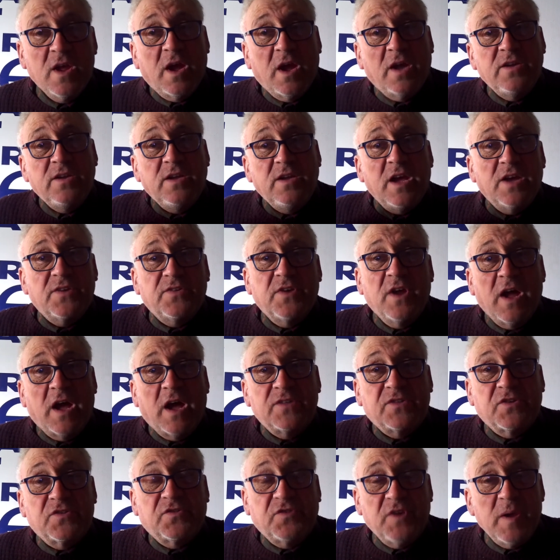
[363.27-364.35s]
And yet, at
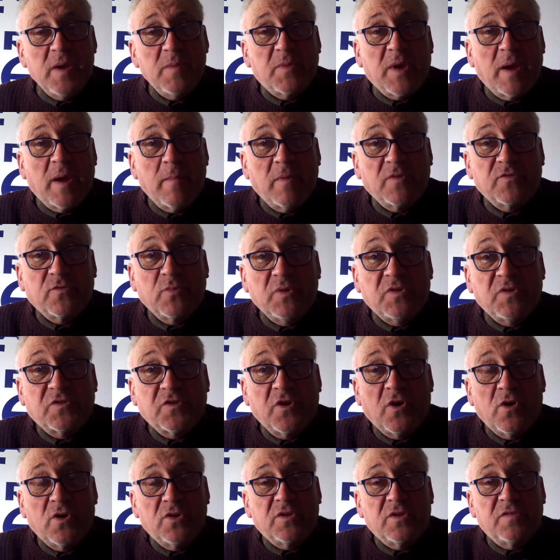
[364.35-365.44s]
the same time, as we
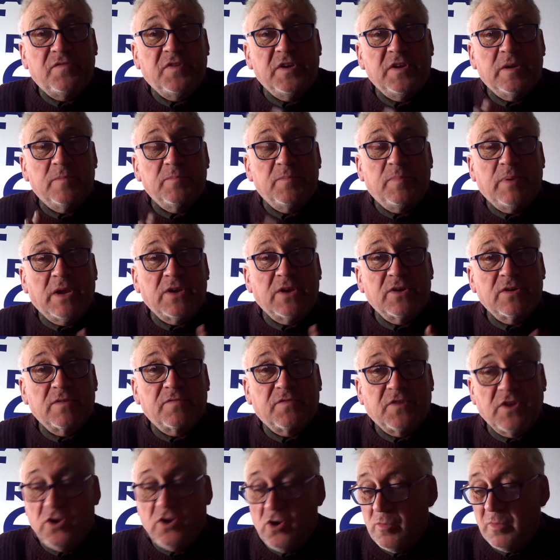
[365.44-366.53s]
saw in the film Planet of
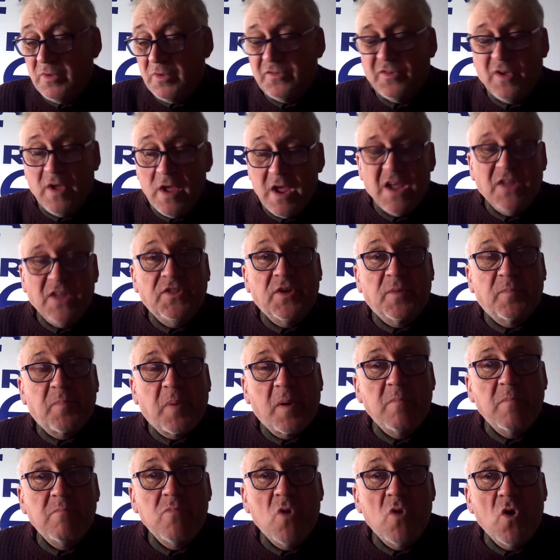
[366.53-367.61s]
the Humans, they're
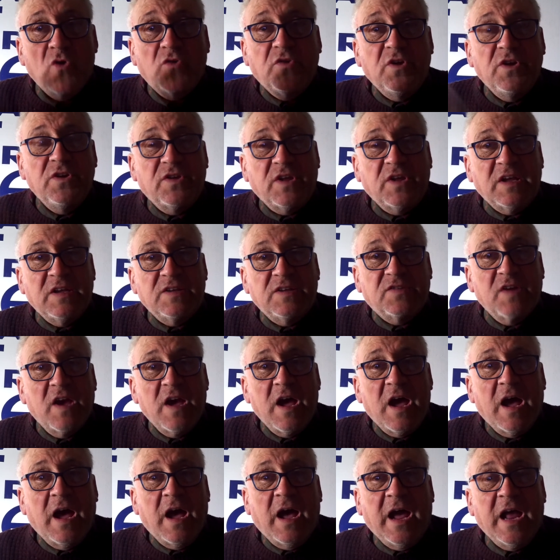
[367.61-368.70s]
promoting these
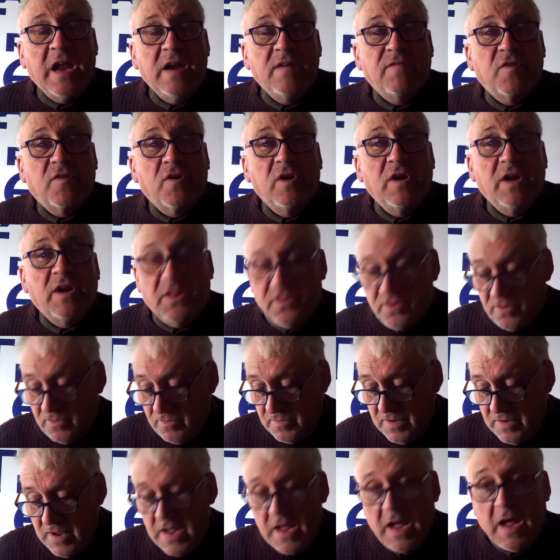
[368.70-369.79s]
hell for leather.
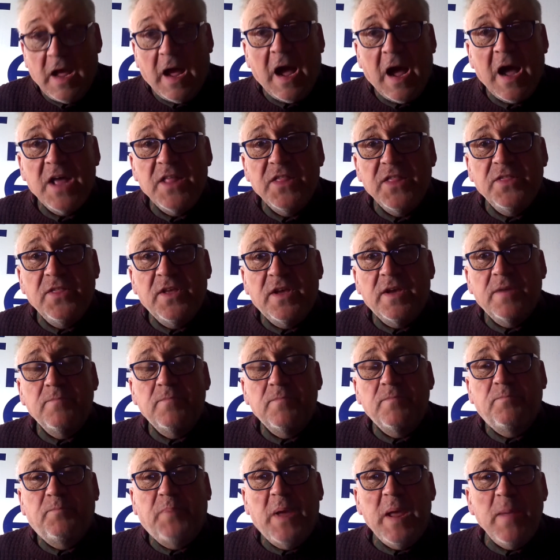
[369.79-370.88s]
And
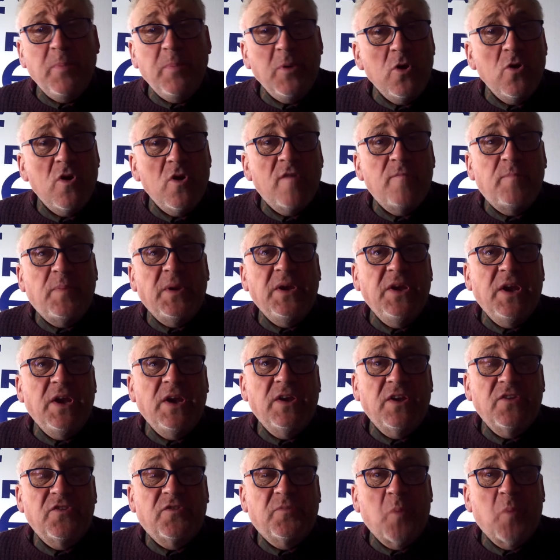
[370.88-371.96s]
people who have been in
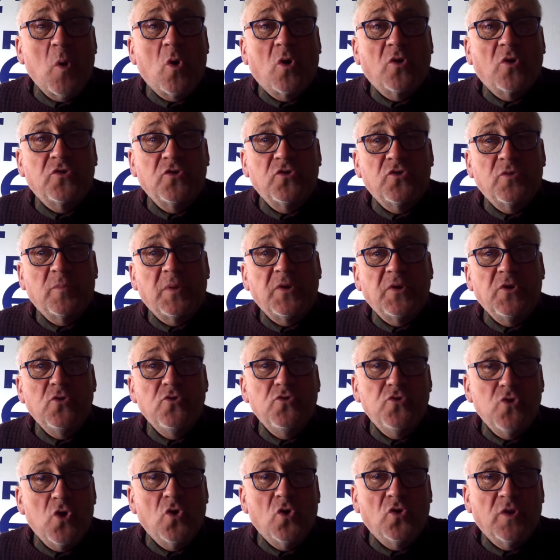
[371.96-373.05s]
and spoken to them and who
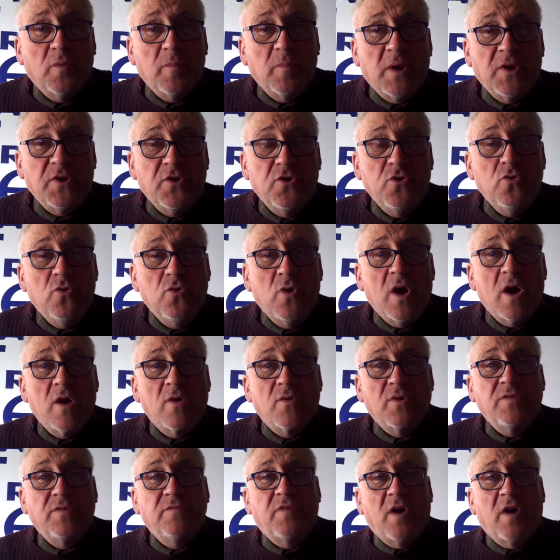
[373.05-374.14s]
know them and who are
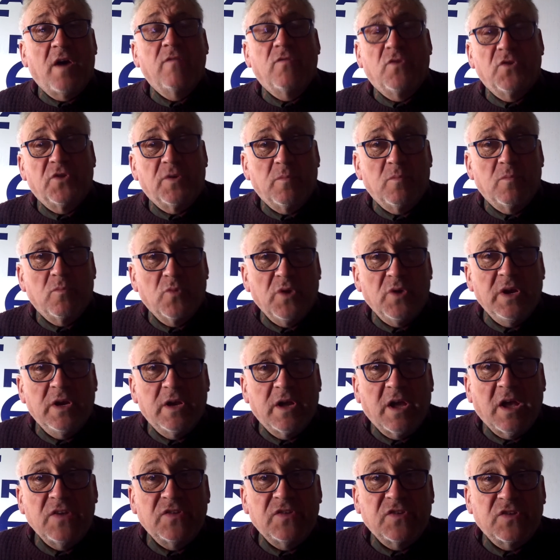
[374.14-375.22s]
involved with them
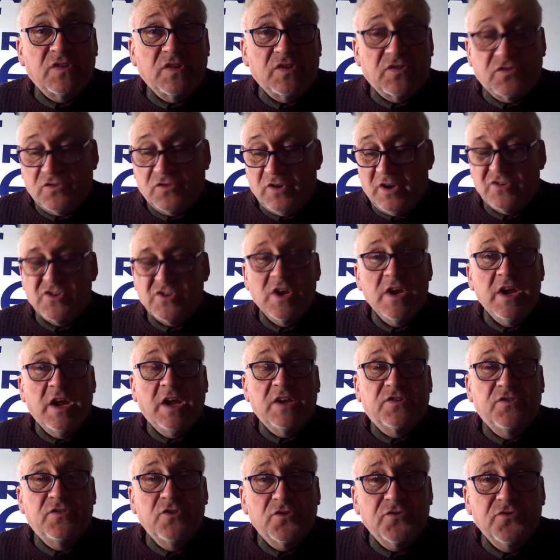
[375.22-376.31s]
realise at this stage
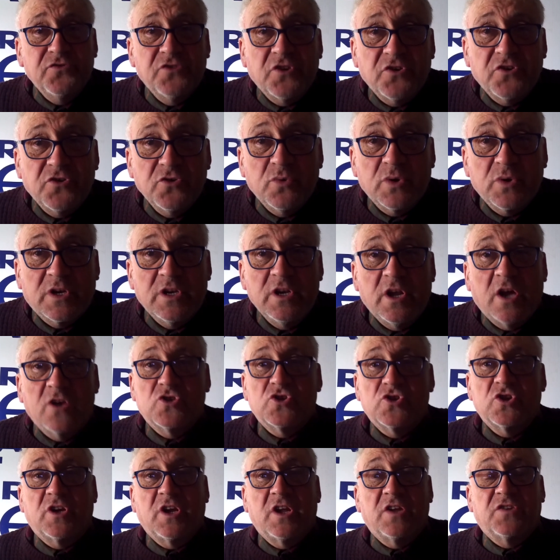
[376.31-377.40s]
it's nothing to do with
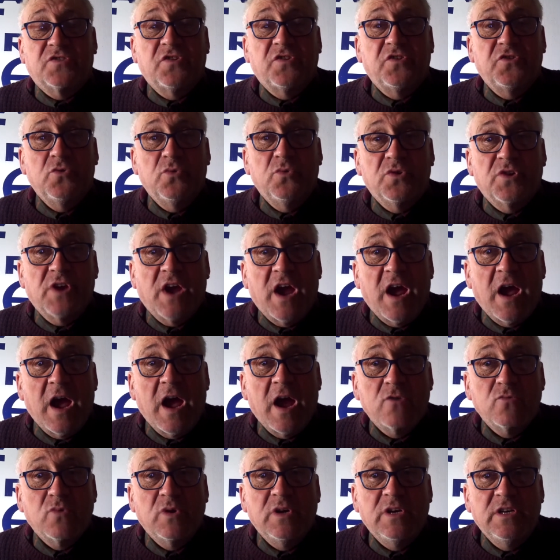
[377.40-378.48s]
logic, it's to do with a
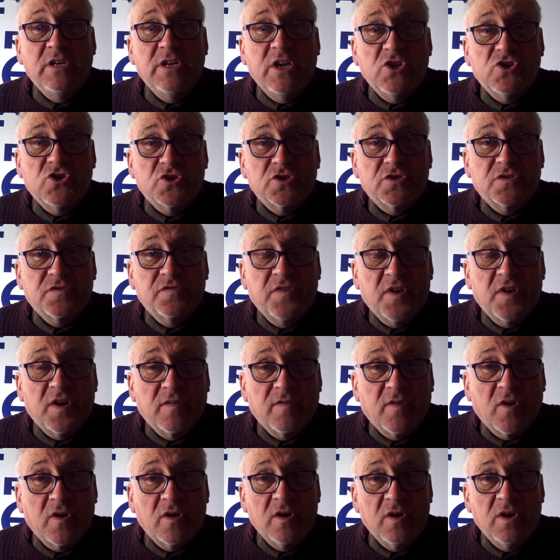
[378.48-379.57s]
religious
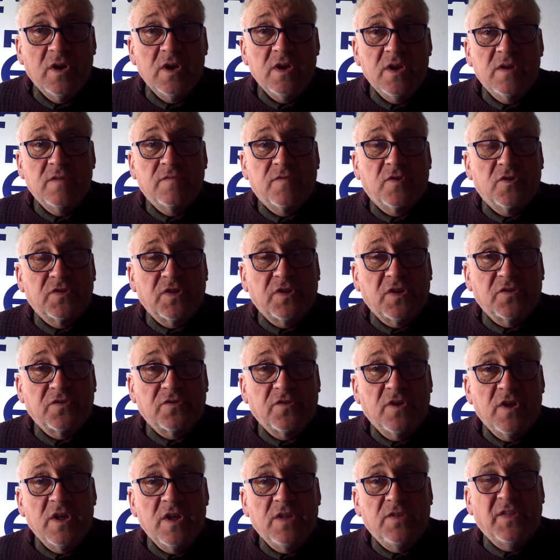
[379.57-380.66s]
fervour for
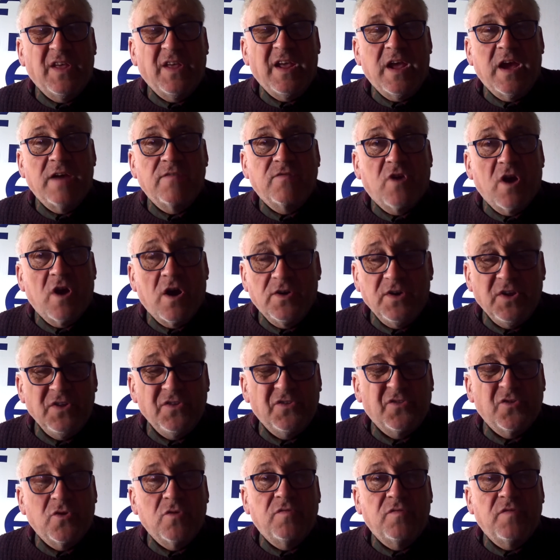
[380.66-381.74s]
this. They have gone in
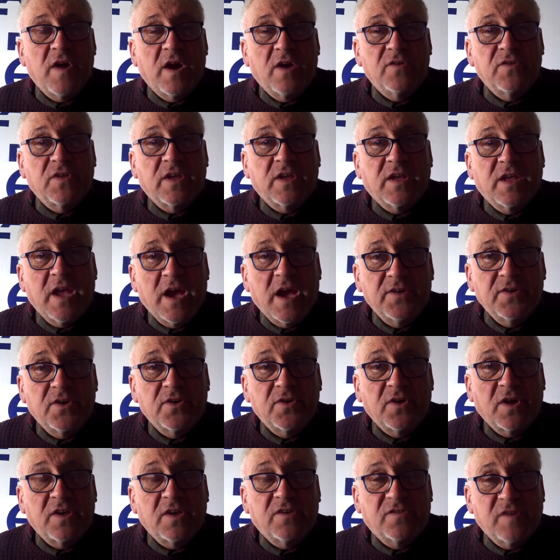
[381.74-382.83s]
so far they
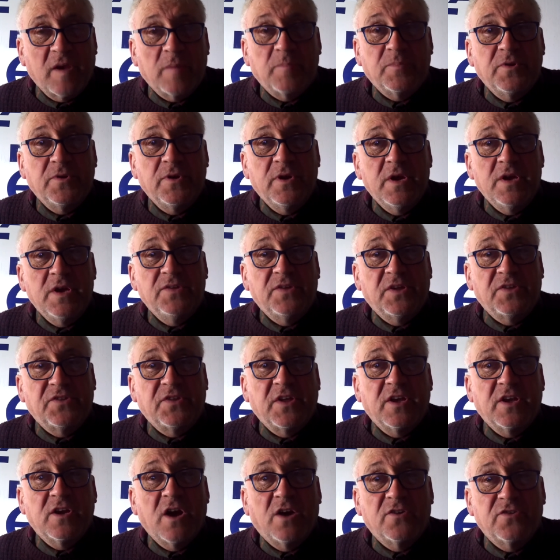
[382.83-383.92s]
cannot accept that
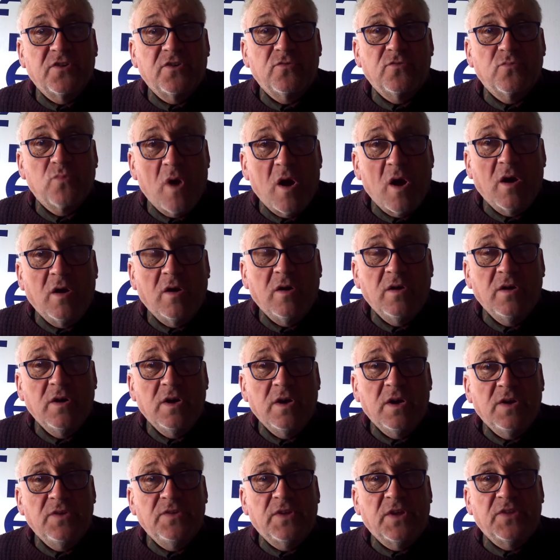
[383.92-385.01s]
they got it wrong,
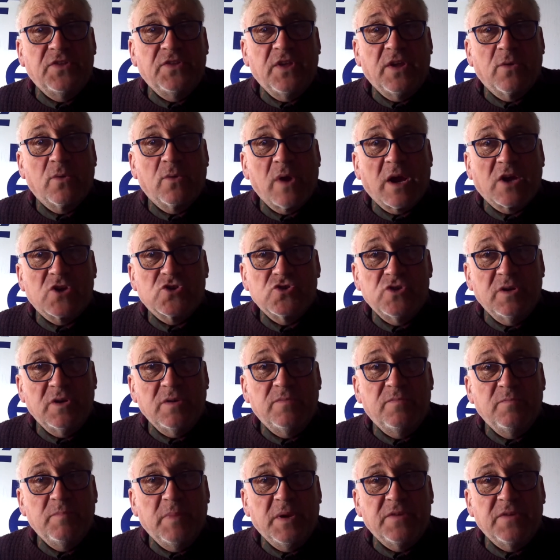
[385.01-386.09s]
that they were actually
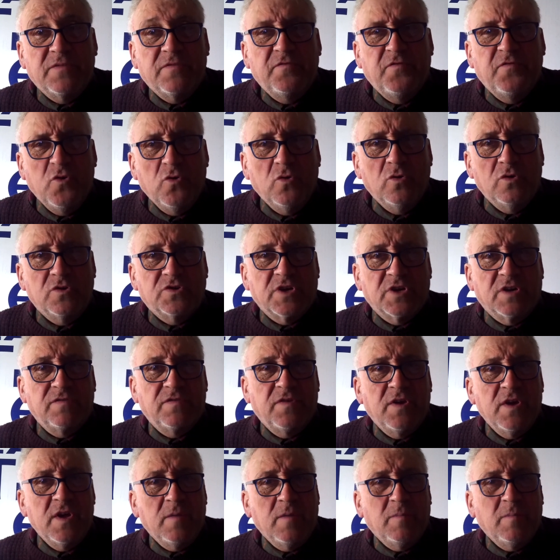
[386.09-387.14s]
made fools of.